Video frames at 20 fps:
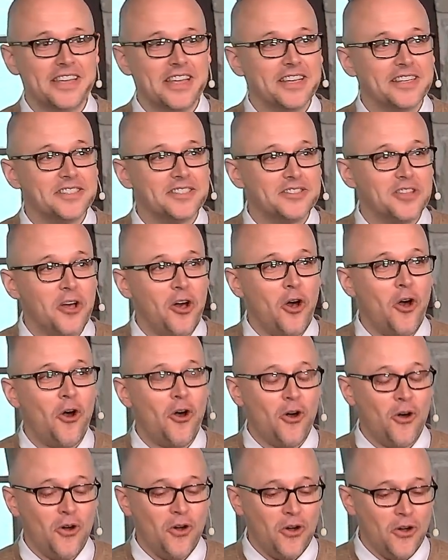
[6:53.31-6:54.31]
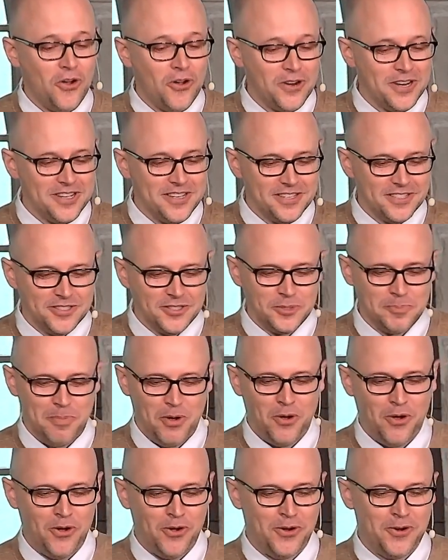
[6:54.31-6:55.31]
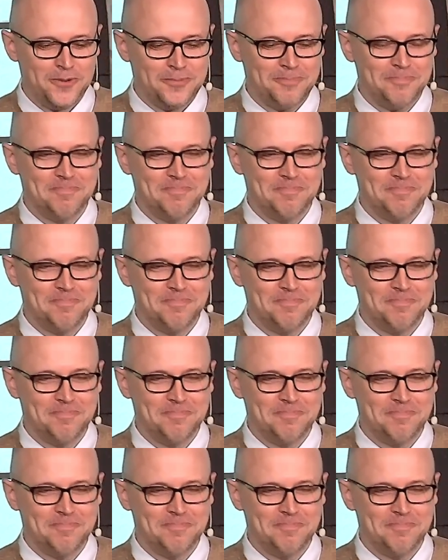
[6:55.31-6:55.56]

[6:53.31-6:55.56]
is the hardest part.